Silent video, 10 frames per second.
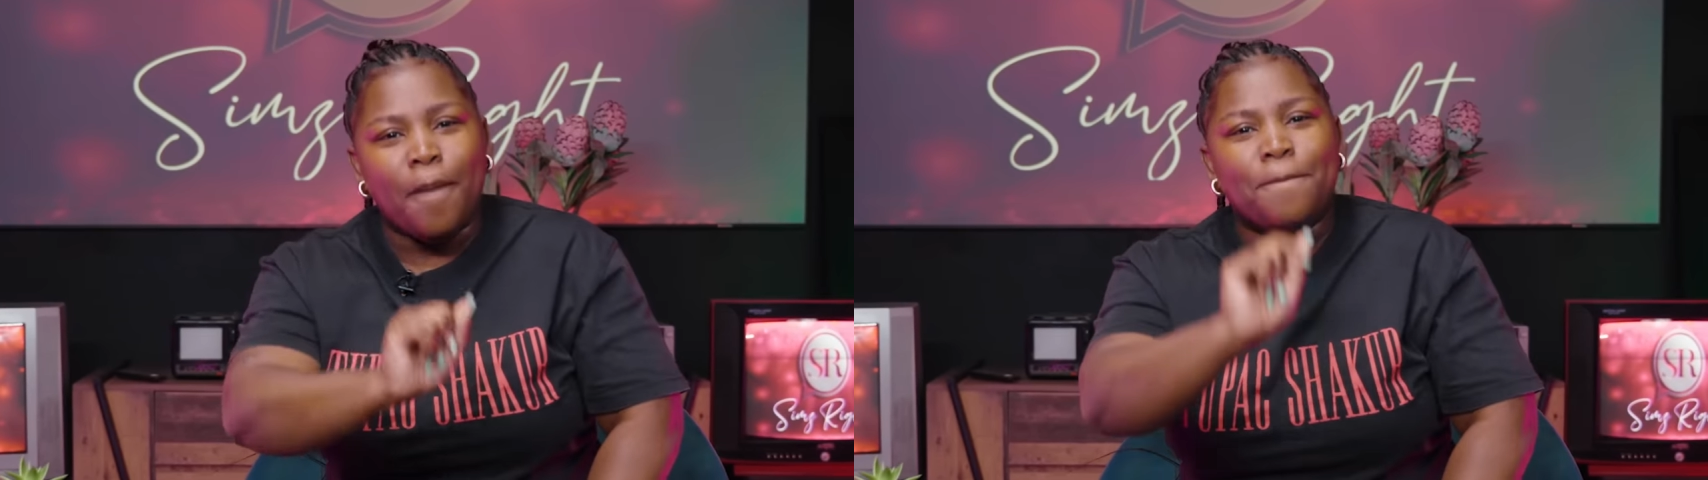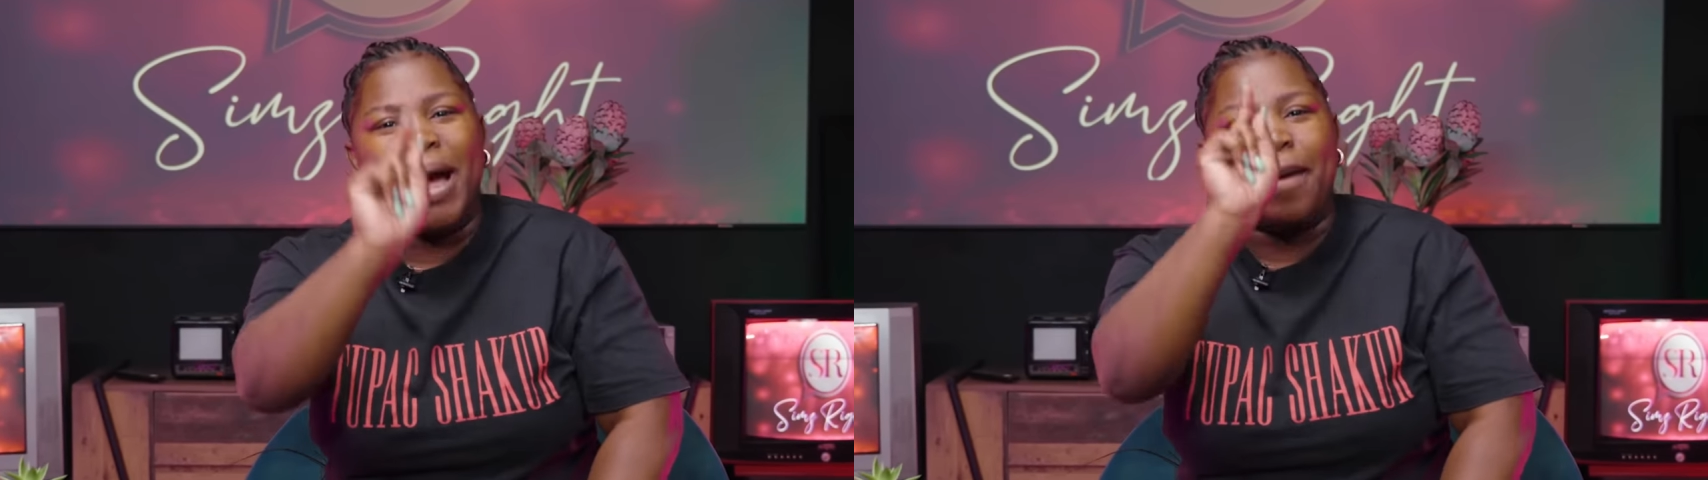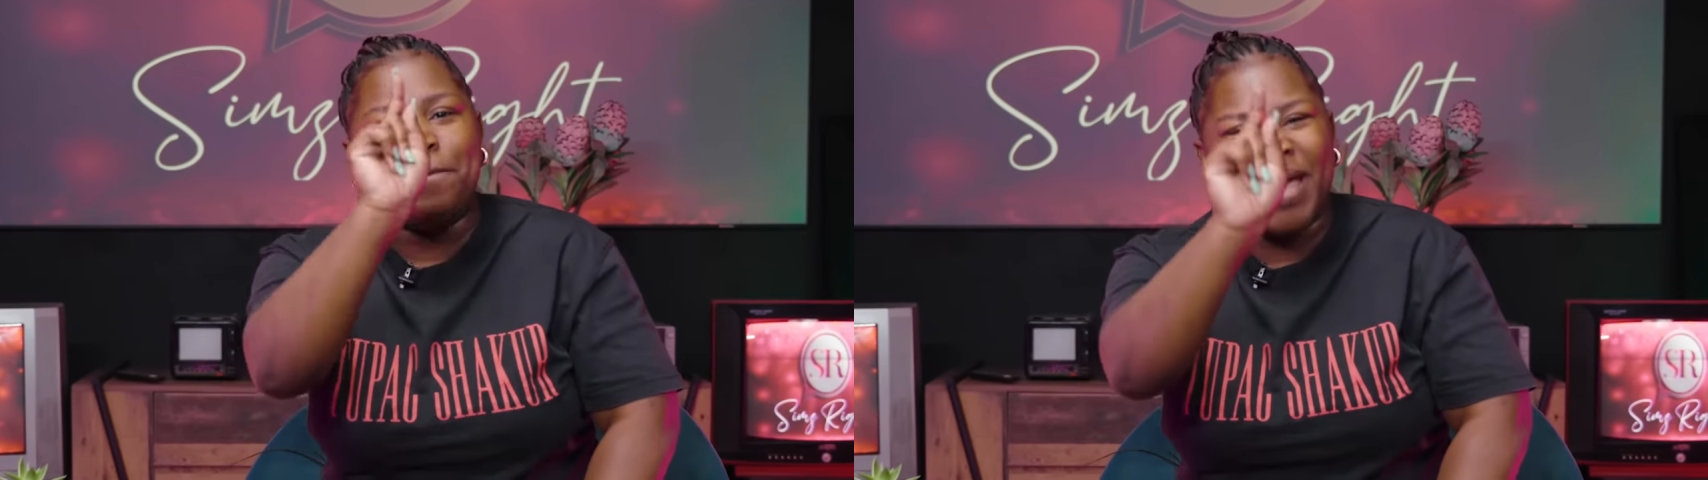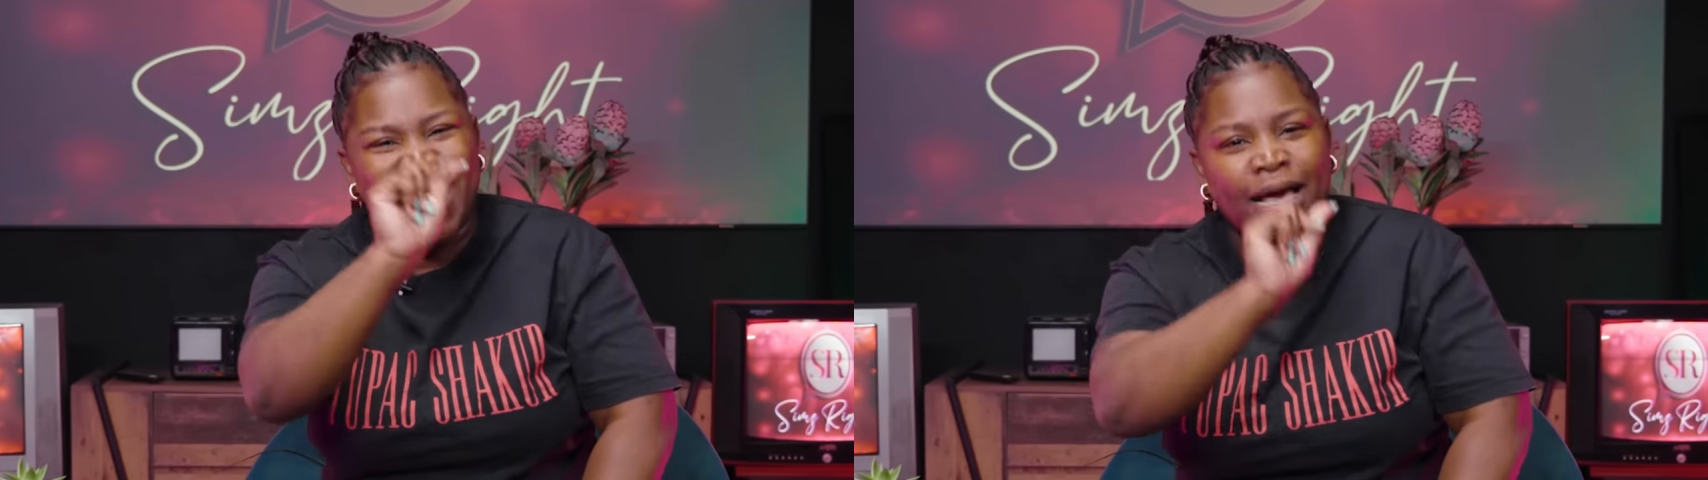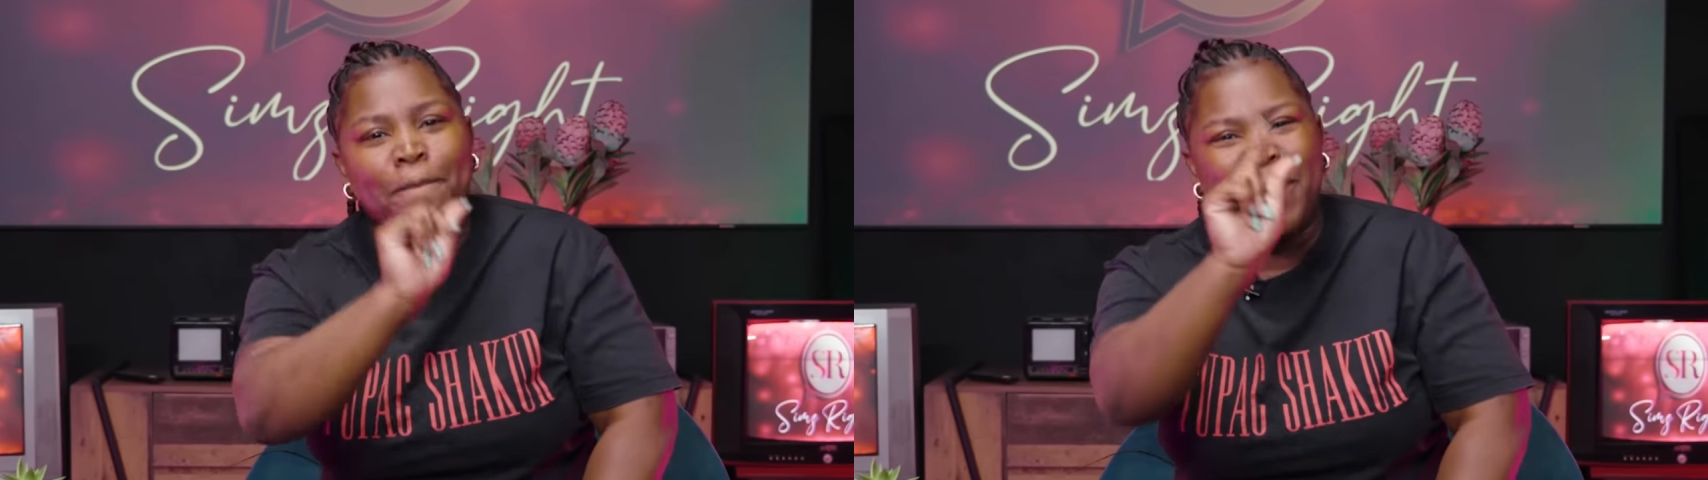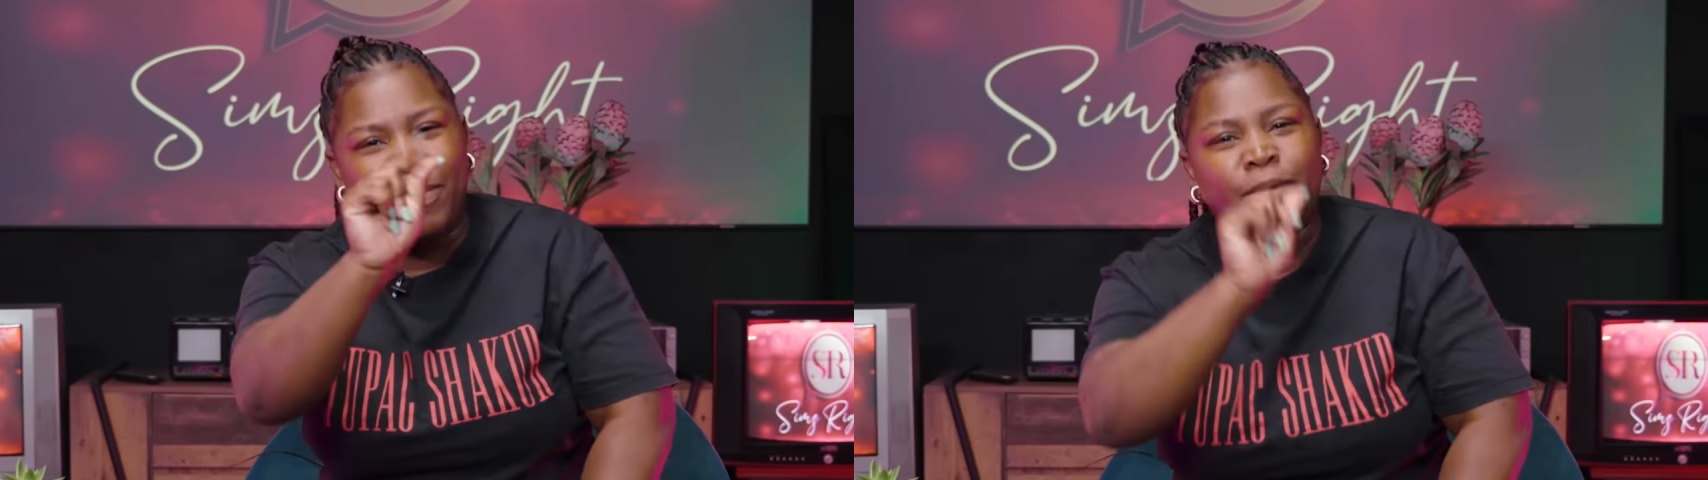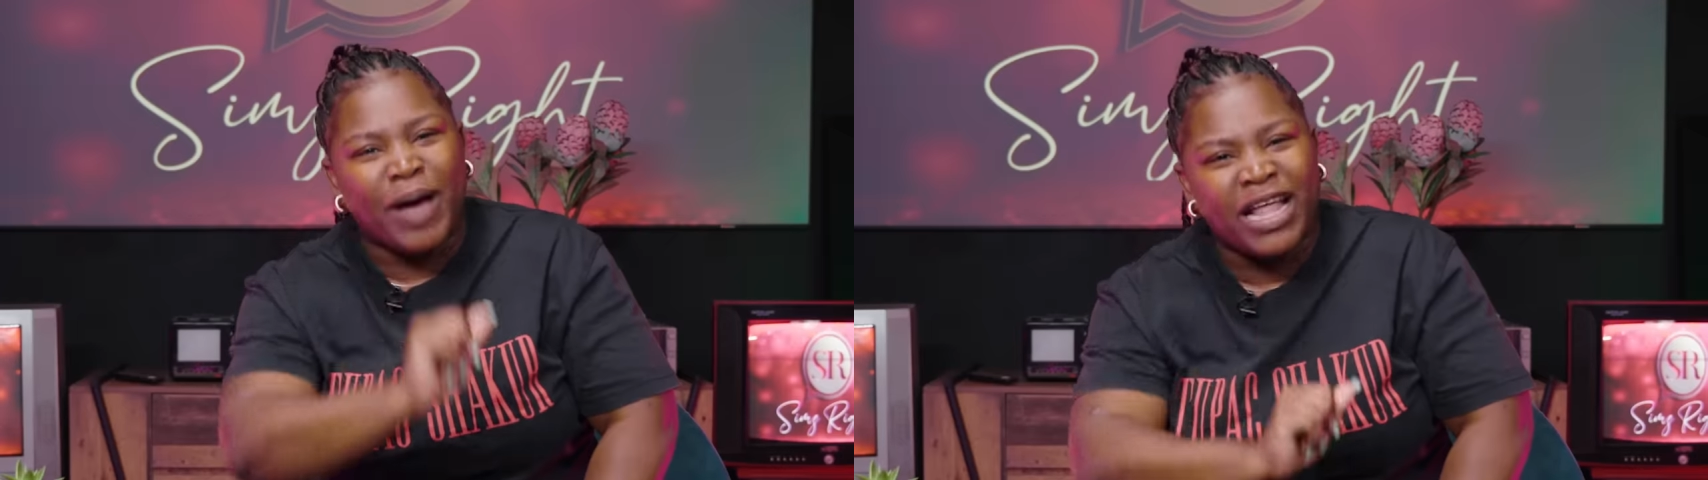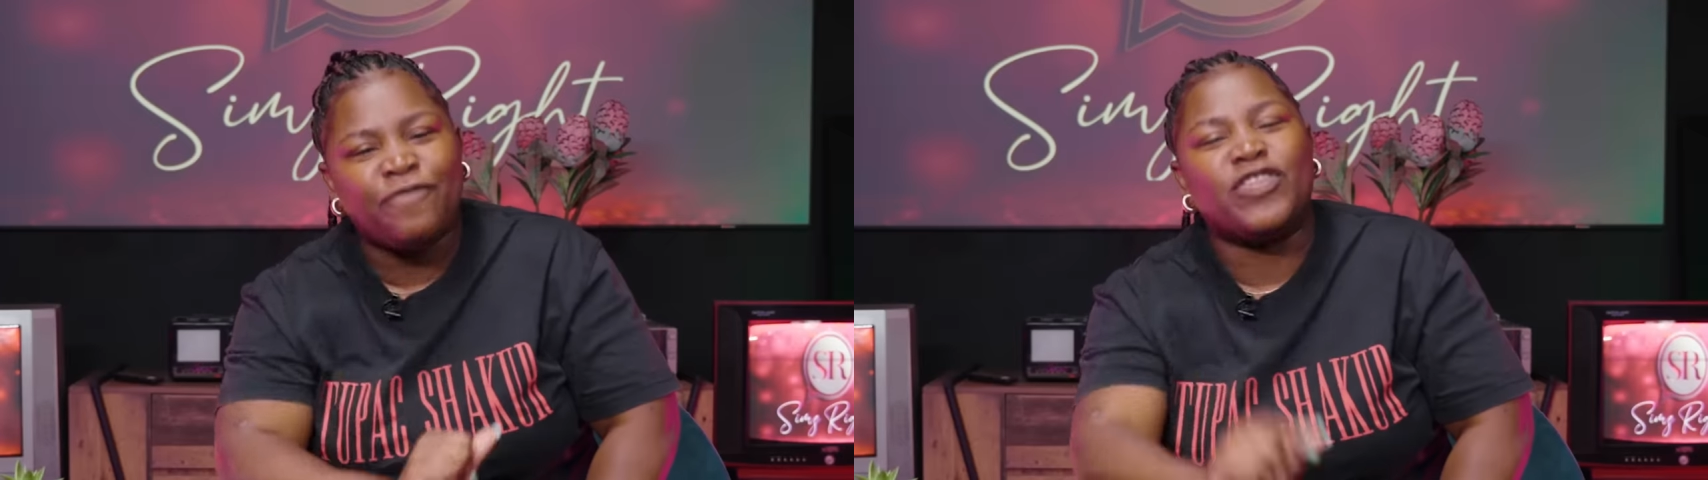my pink bubble
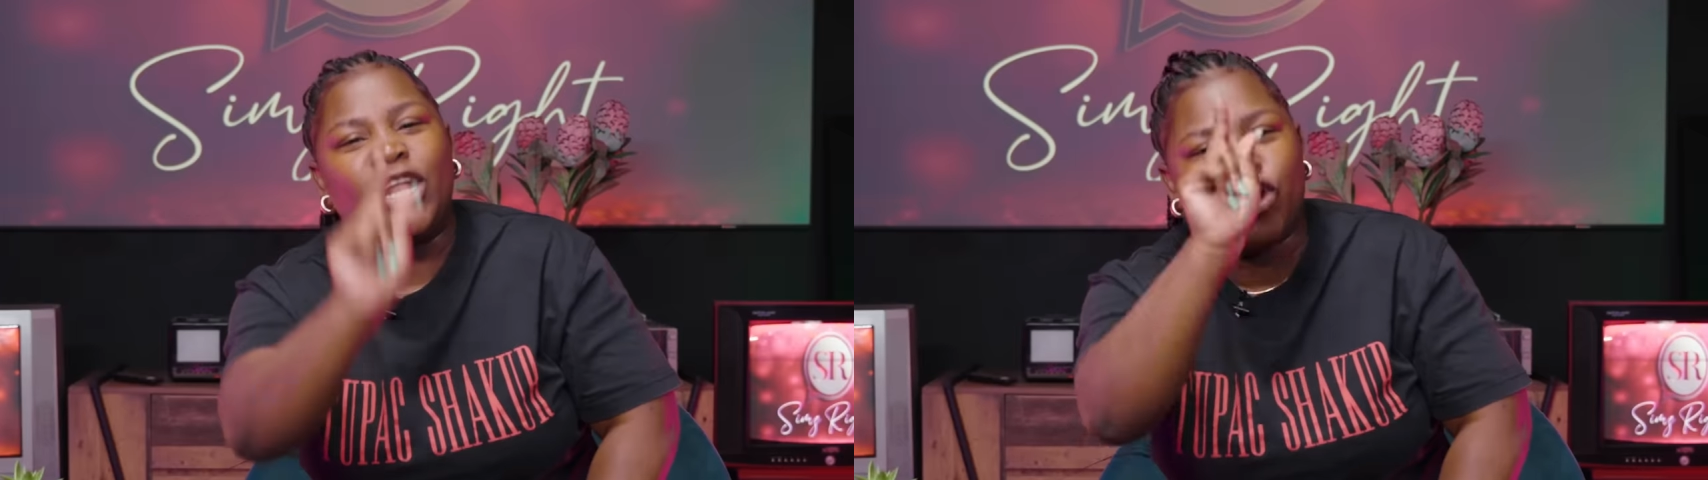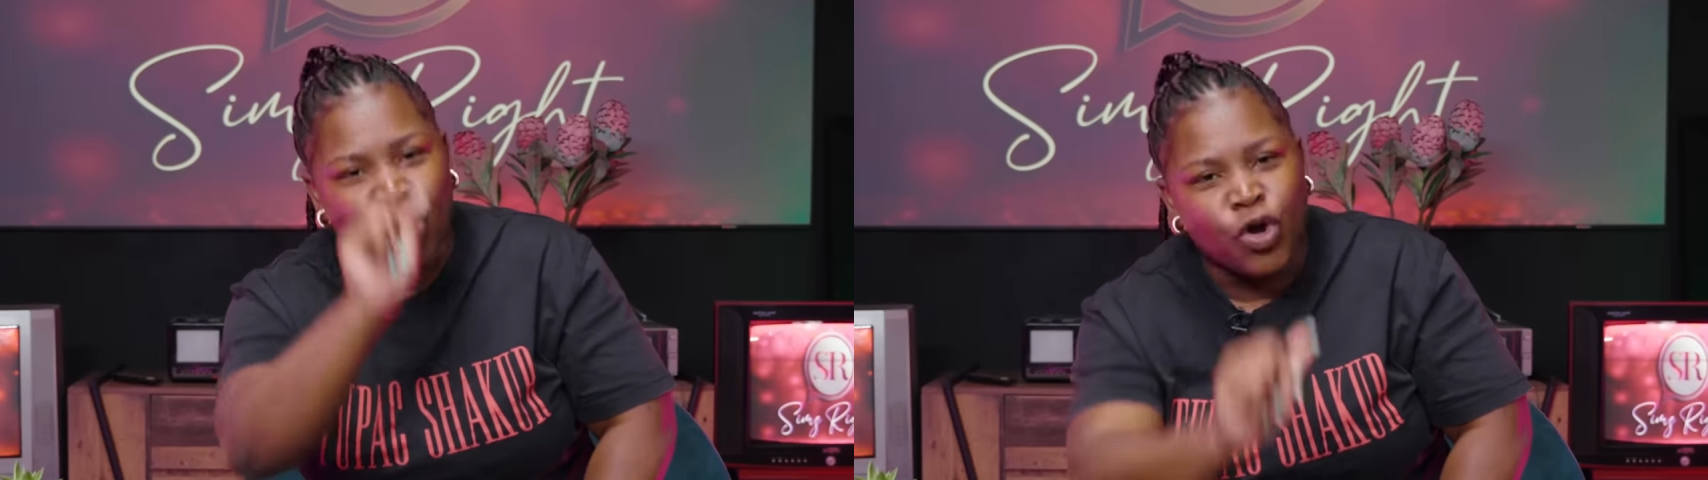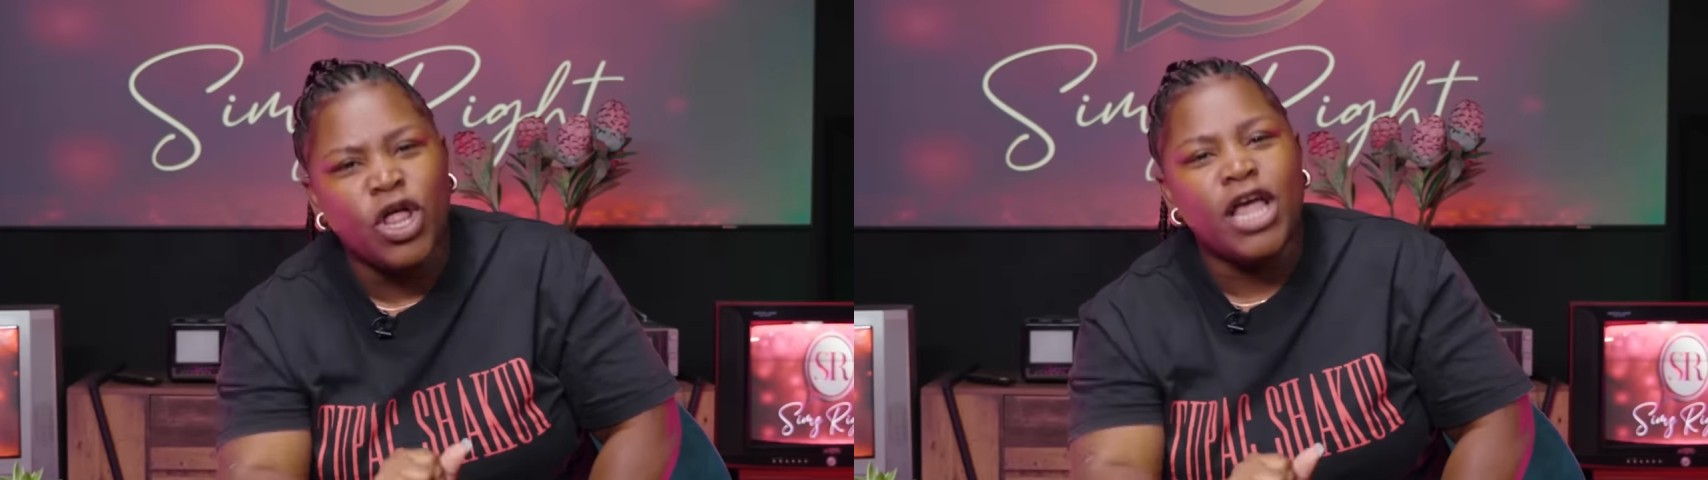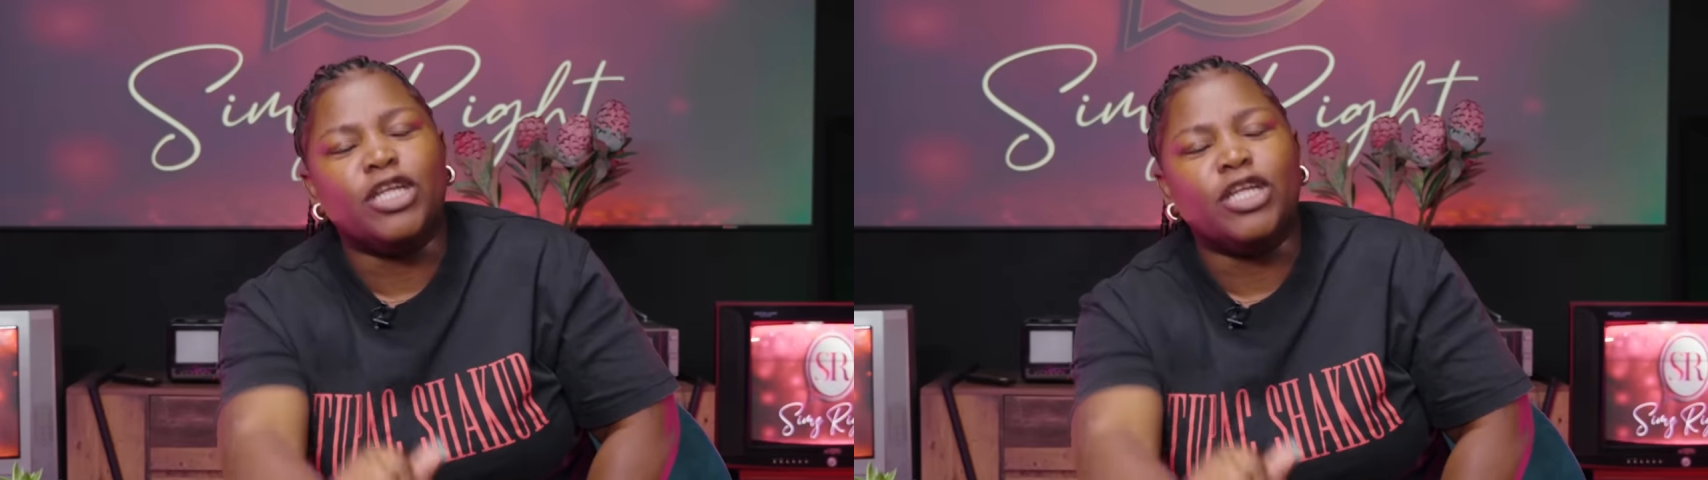bath for that girl